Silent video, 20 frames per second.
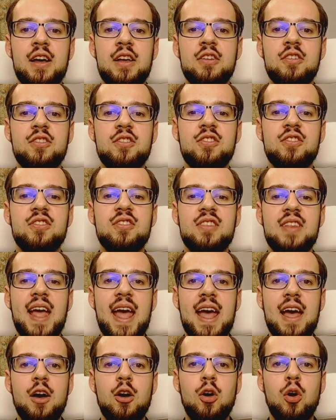
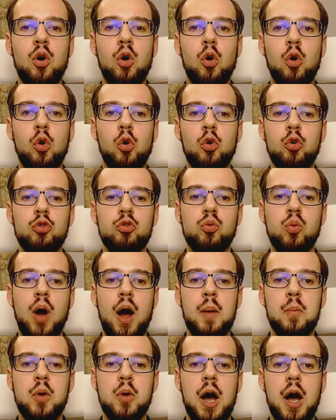stale old
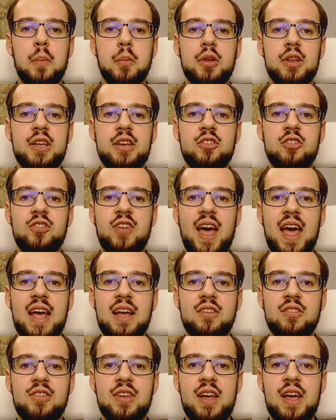rom-com
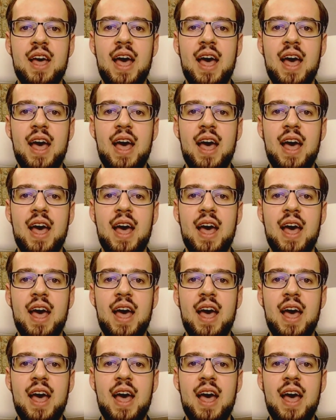cliches